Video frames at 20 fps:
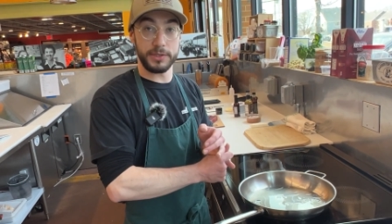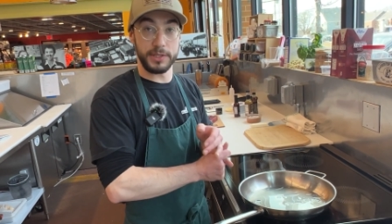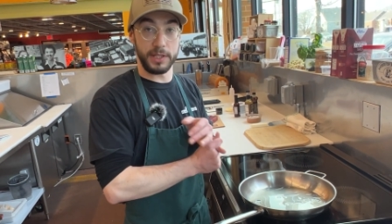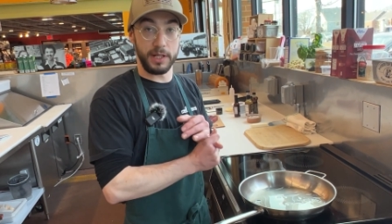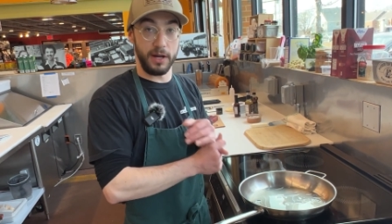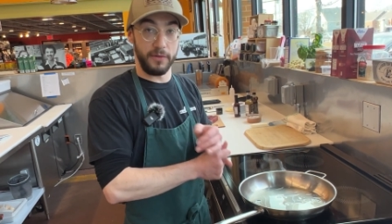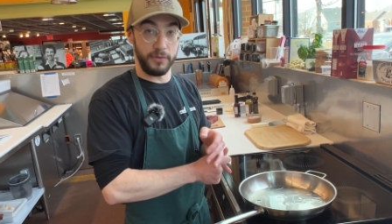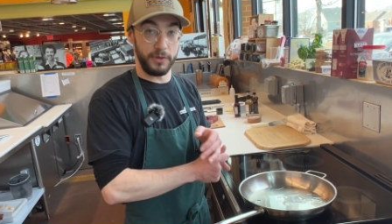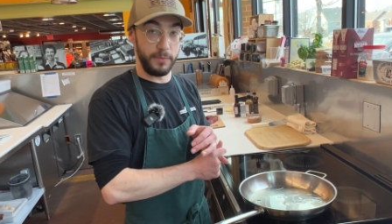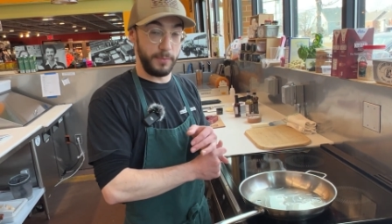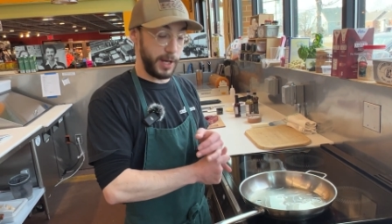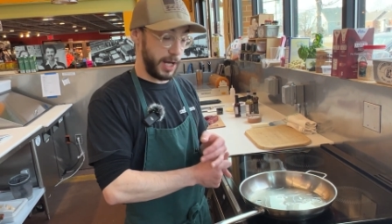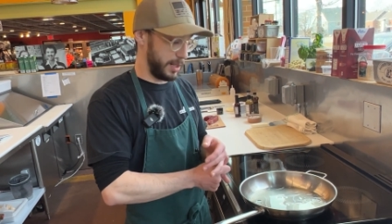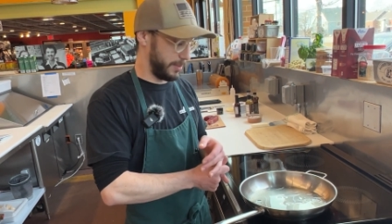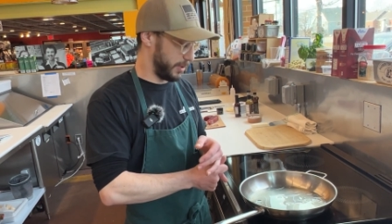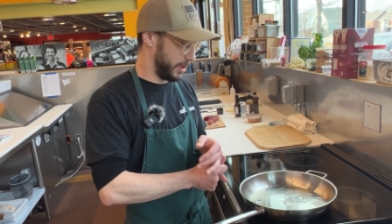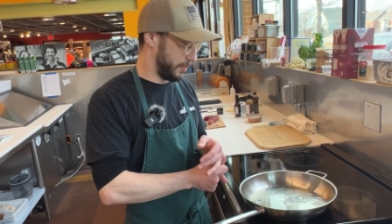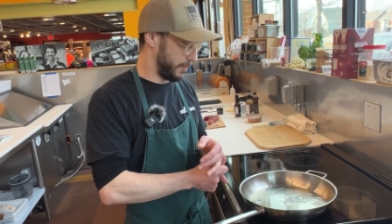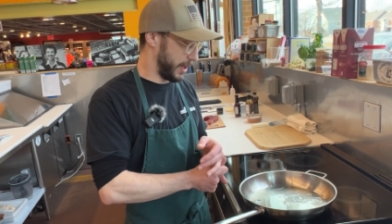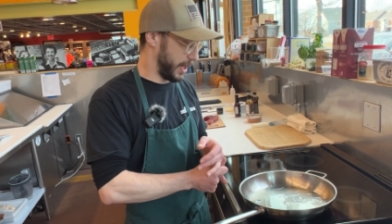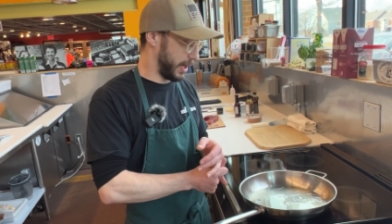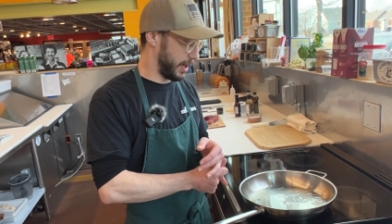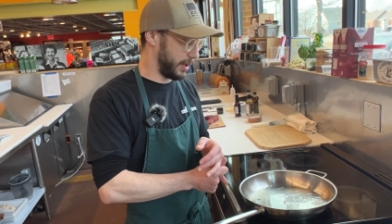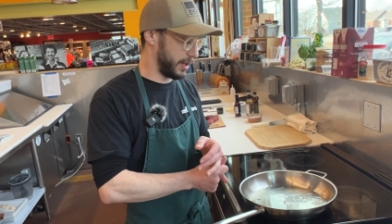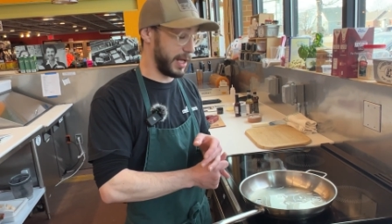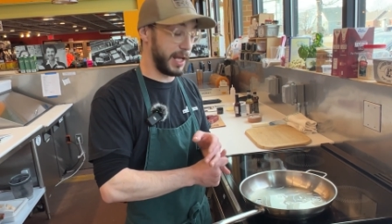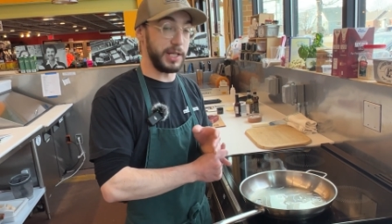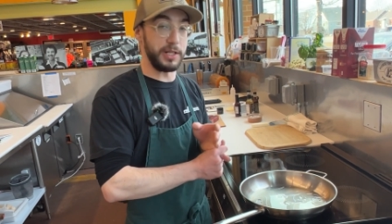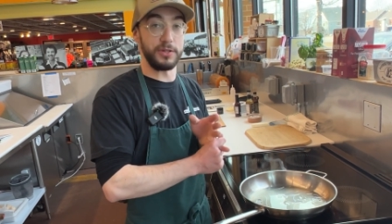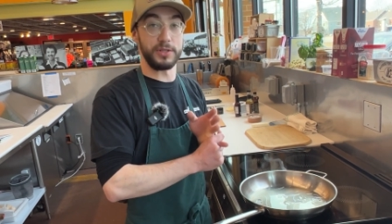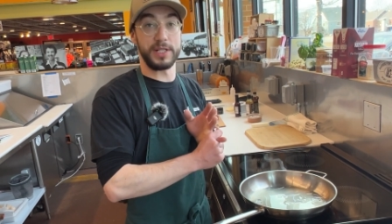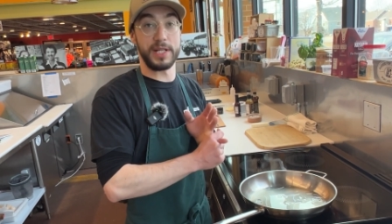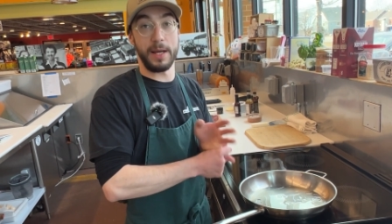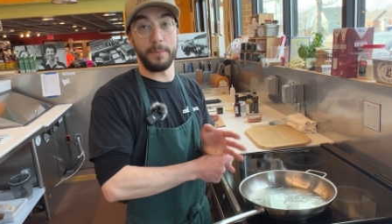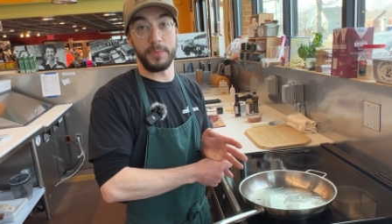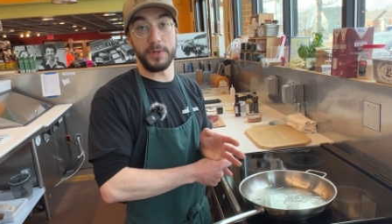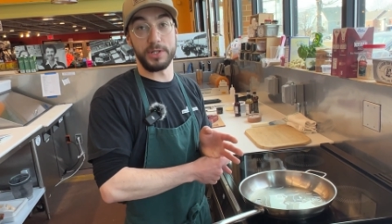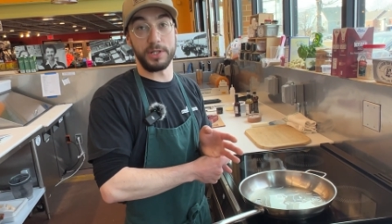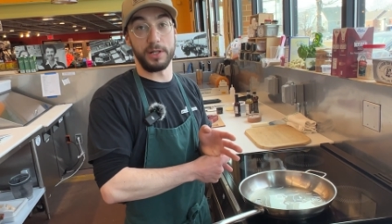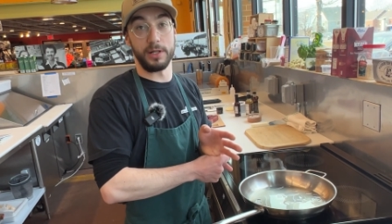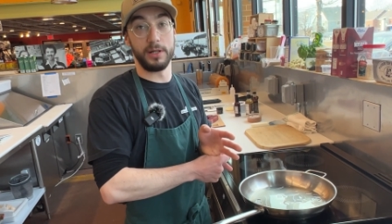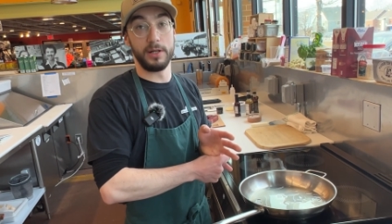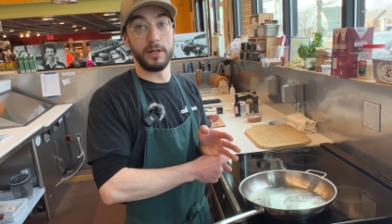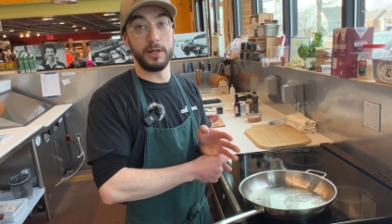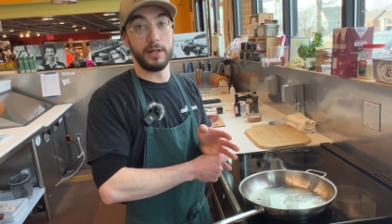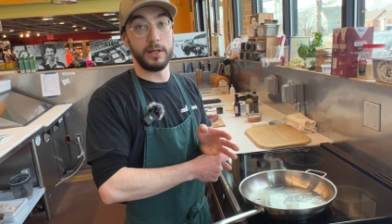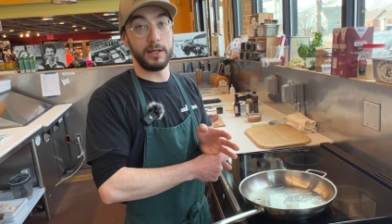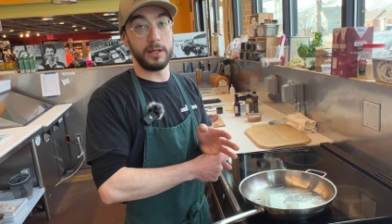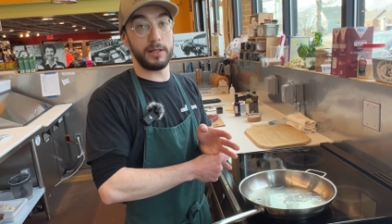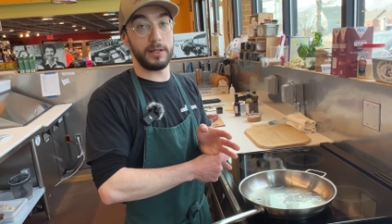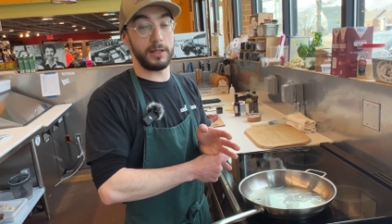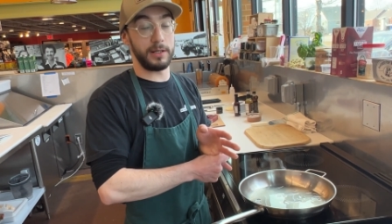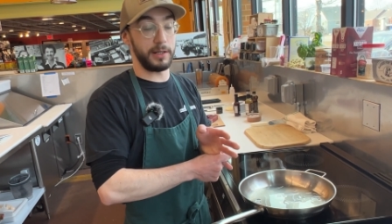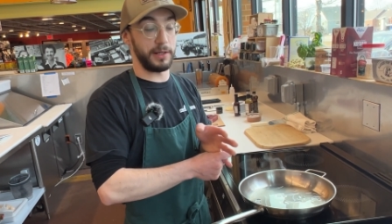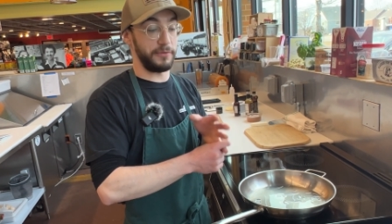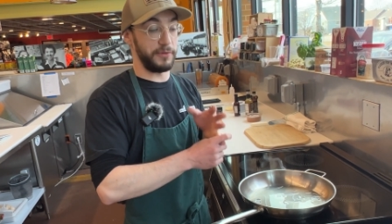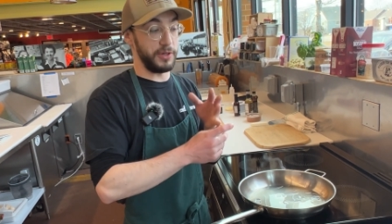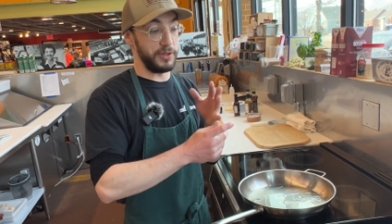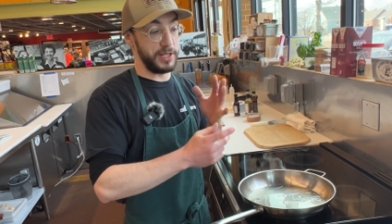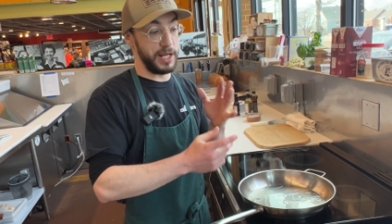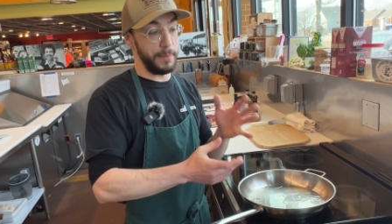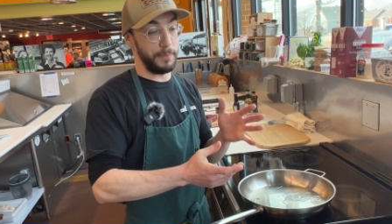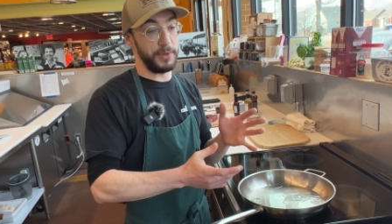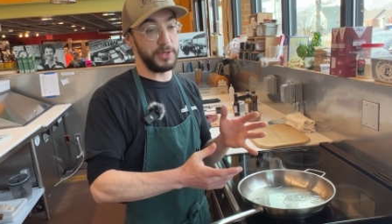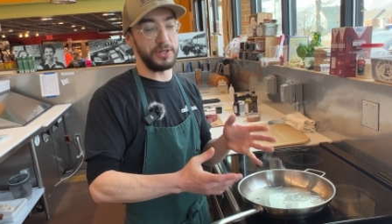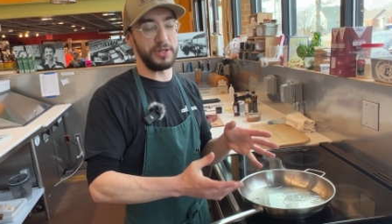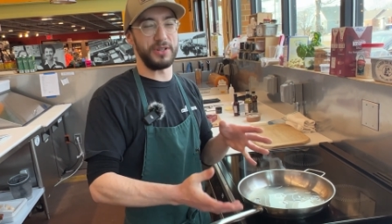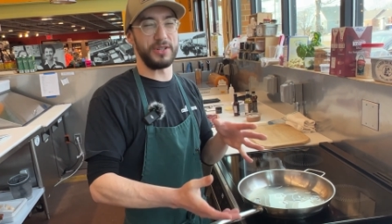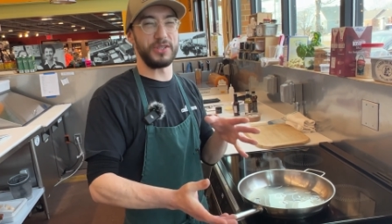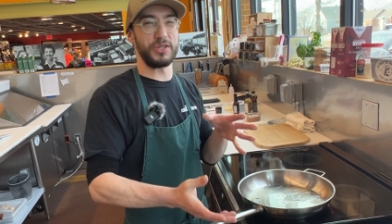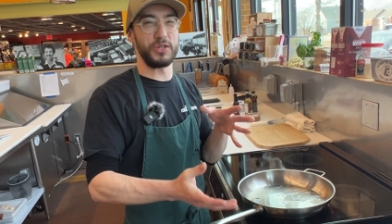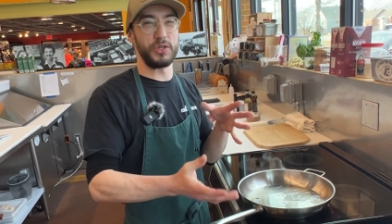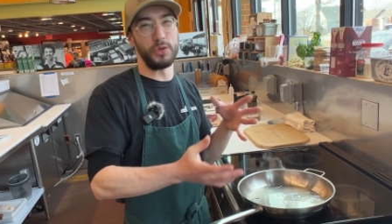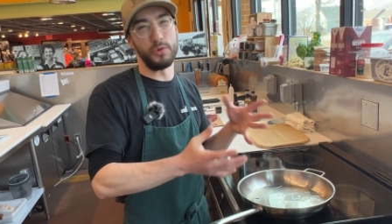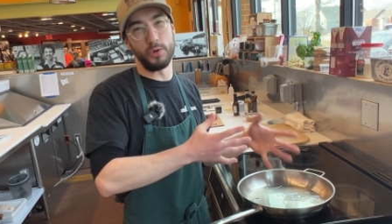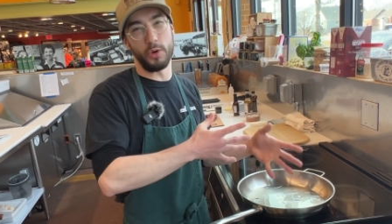to cover the bottom of the pan and your temperature. If your temperature is too